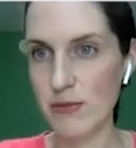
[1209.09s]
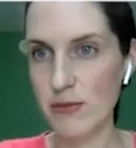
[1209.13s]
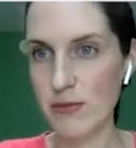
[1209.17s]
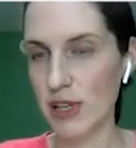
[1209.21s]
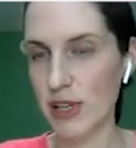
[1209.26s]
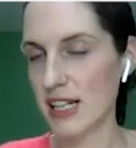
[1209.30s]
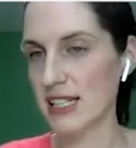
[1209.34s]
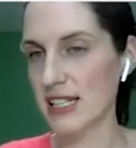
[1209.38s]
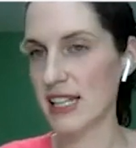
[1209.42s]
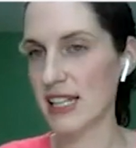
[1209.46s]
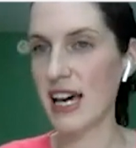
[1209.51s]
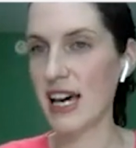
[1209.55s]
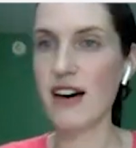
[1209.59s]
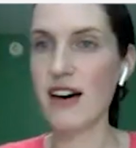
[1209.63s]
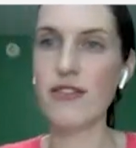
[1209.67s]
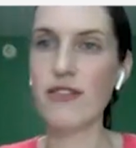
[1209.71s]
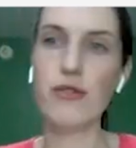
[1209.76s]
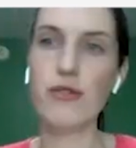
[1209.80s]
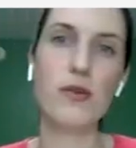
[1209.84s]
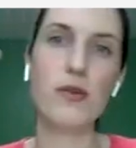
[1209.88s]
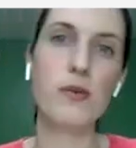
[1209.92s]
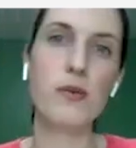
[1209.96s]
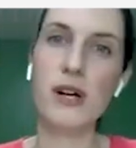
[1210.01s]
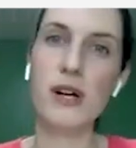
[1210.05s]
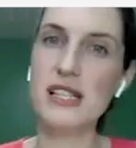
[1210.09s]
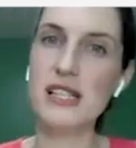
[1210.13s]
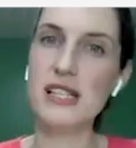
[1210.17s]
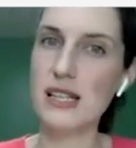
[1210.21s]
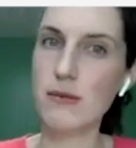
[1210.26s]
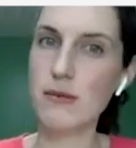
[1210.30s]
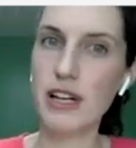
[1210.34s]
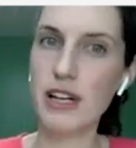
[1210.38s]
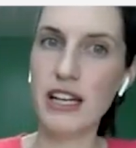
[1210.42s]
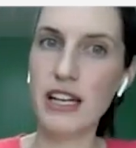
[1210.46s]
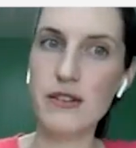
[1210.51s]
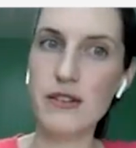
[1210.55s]
because they have one
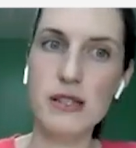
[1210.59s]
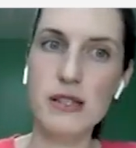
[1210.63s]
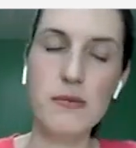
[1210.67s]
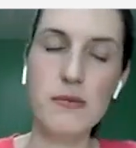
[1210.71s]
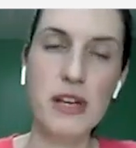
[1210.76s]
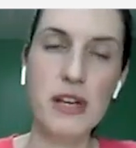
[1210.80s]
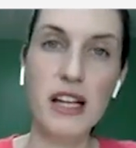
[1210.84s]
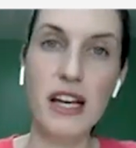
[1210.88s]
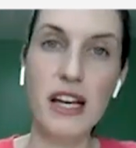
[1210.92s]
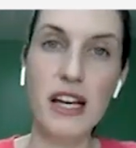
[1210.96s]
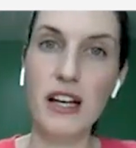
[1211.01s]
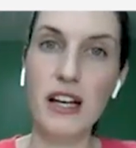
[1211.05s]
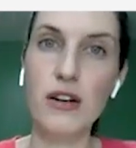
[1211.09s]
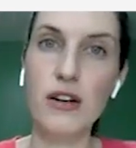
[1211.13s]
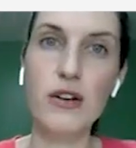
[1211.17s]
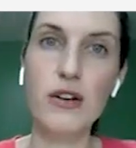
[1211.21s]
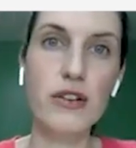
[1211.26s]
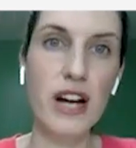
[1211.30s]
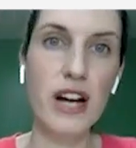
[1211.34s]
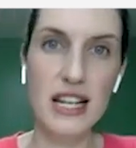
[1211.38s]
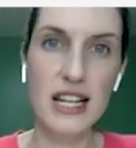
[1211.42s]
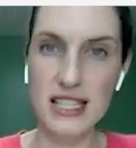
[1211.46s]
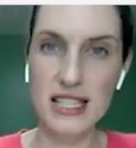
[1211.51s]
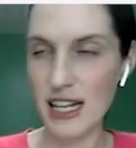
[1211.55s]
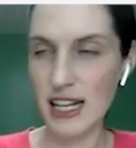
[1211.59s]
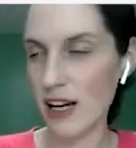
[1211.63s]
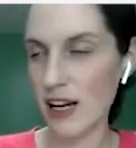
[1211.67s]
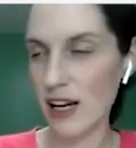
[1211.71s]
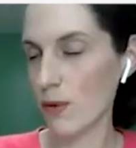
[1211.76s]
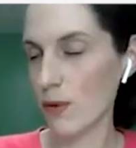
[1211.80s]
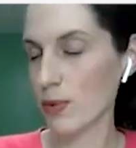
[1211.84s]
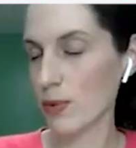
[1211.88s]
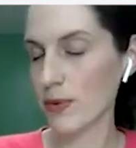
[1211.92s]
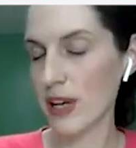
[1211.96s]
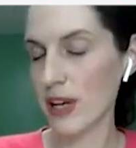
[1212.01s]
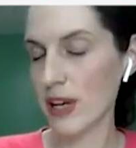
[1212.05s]
sibling who's like great to
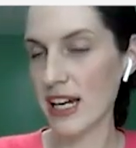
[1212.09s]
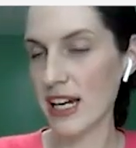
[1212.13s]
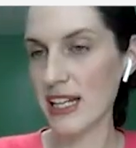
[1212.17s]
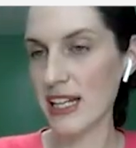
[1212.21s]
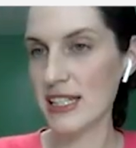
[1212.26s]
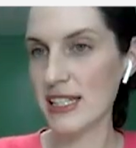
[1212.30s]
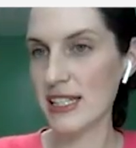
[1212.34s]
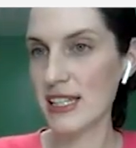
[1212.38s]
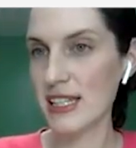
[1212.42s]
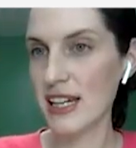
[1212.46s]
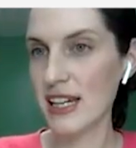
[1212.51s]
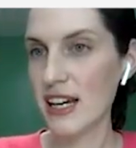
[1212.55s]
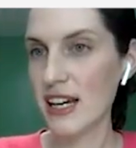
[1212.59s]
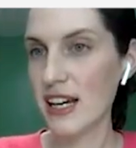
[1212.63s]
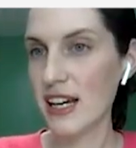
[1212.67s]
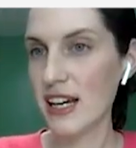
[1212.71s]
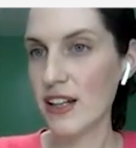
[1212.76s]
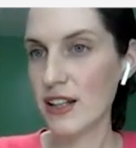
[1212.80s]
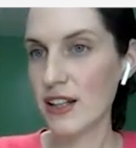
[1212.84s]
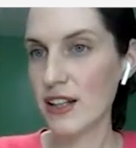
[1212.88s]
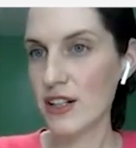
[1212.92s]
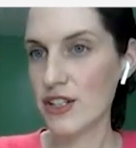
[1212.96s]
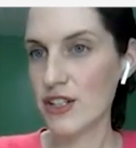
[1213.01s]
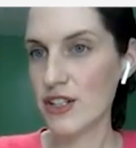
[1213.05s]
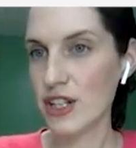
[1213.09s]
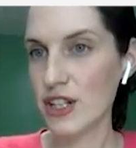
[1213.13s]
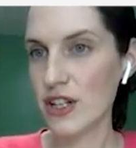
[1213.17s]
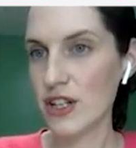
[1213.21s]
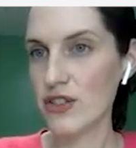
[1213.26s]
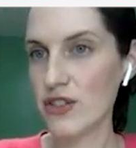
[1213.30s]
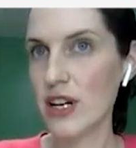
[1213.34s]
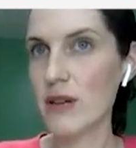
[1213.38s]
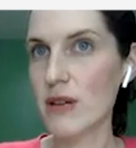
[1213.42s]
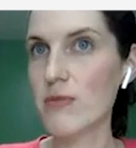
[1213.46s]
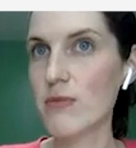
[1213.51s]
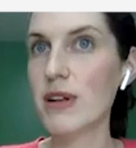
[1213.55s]
help raise their
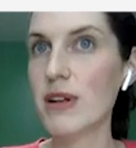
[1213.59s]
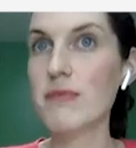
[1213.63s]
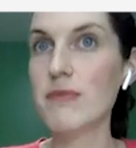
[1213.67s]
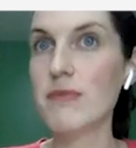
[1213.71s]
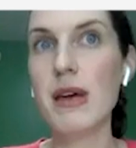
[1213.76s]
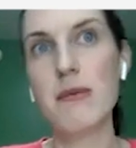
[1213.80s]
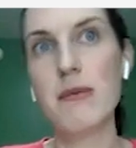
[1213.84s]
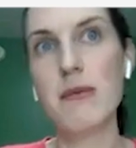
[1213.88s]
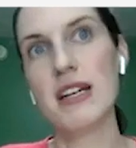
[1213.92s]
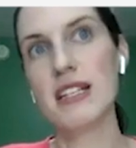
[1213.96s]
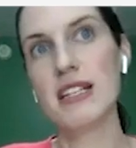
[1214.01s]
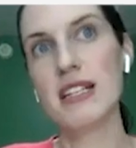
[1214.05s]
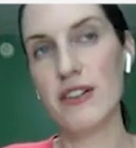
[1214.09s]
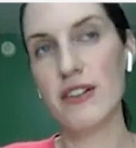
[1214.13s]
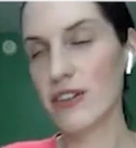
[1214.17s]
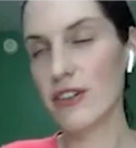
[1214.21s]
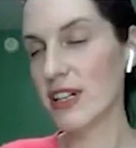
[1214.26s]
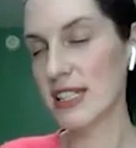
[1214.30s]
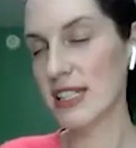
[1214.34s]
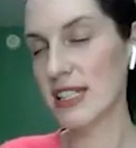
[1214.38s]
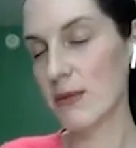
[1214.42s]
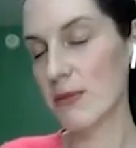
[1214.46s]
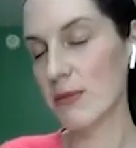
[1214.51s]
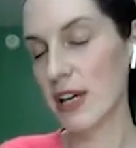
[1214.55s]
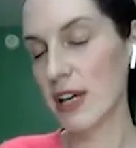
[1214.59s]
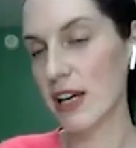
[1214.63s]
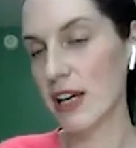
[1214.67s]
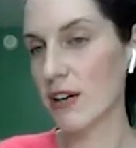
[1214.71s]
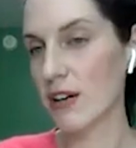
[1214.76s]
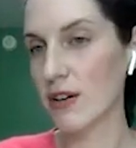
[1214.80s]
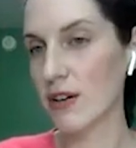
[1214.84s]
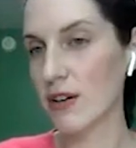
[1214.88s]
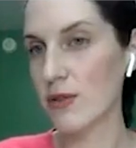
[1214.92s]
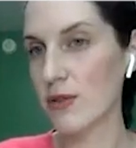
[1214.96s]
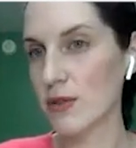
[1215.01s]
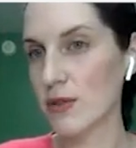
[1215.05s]
children, but maybe a different
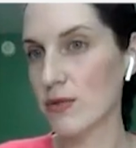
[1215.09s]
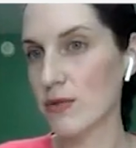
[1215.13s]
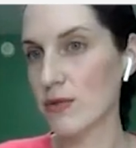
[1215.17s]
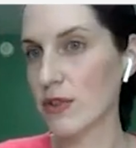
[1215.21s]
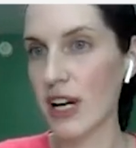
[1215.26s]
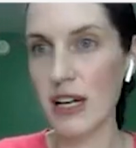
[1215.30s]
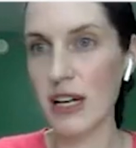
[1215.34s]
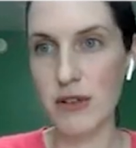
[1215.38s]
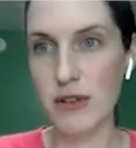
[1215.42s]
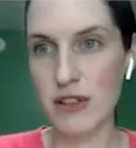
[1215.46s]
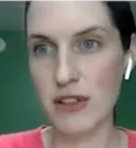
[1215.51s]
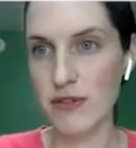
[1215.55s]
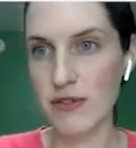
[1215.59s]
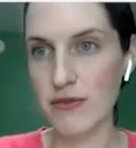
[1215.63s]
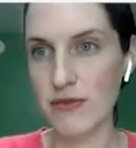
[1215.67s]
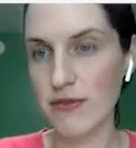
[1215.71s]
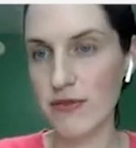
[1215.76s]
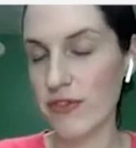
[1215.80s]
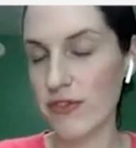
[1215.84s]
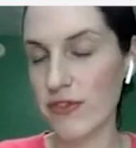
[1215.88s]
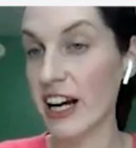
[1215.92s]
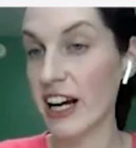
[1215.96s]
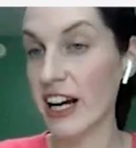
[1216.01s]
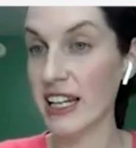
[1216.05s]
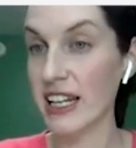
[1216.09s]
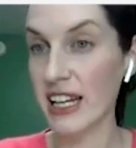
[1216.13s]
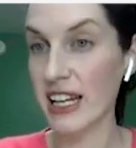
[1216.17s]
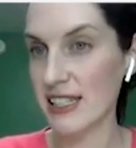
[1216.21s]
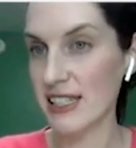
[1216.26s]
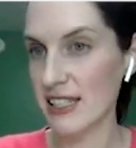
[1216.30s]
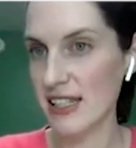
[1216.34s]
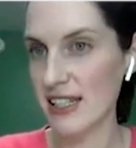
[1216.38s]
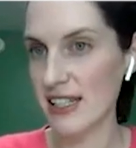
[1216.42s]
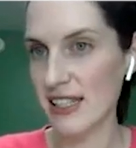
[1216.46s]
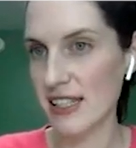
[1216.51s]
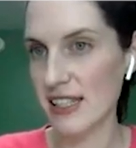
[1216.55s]
sibling who's great with
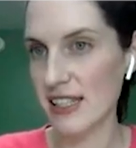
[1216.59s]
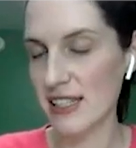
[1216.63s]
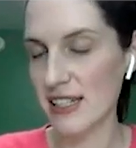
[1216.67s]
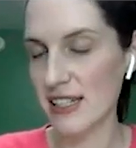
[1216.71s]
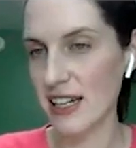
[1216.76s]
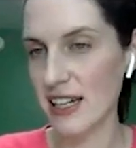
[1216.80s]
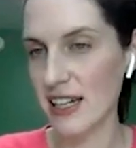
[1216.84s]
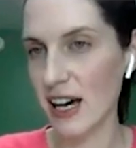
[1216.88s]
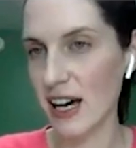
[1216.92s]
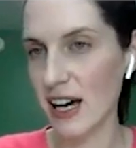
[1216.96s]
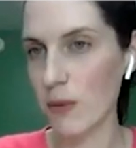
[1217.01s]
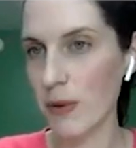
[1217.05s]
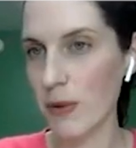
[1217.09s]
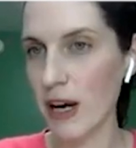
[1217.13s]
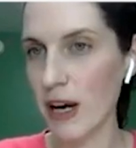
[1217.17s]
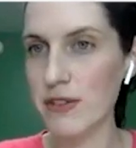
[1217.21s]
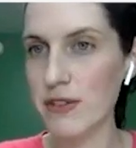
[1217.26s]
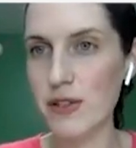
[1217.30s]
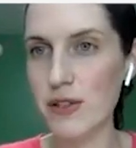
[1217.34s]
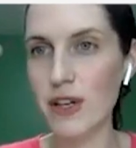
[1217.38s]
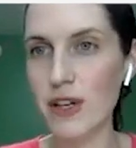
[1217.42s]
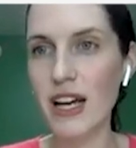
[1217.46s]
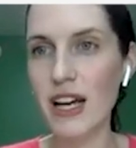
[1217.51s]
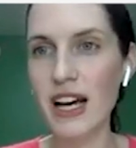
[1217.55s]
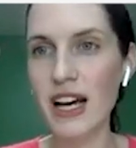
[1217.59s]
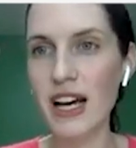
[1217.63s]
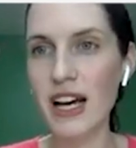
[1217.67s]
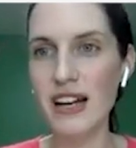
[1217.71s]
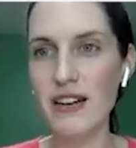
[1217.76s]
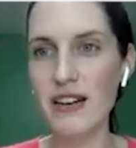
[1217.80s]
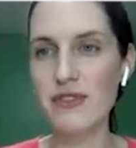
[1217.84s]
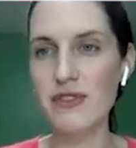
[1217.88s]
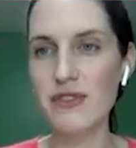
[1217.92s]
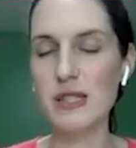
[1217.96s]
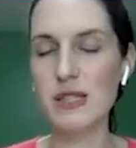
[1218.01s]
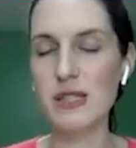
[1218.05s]
finances and to help out. So you can kind
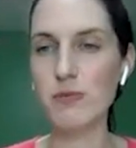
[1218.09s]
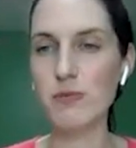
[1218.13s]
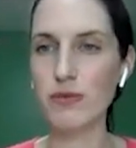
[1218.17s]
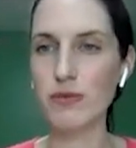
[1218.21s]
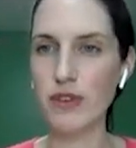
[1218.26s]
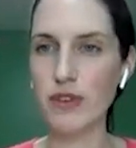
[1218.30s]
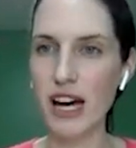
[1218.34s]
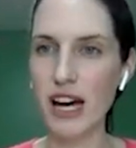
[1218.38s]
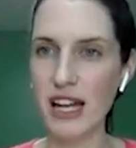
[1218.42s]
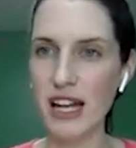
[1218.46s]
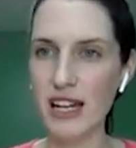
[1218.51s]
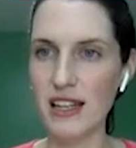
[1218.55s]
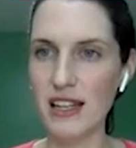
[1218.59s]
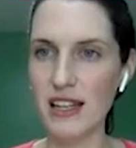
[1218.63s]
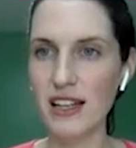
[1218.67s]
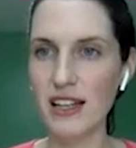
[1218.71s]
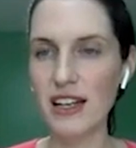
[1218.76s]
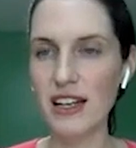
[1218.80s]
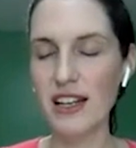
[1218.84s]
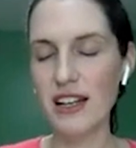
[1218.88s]
of spread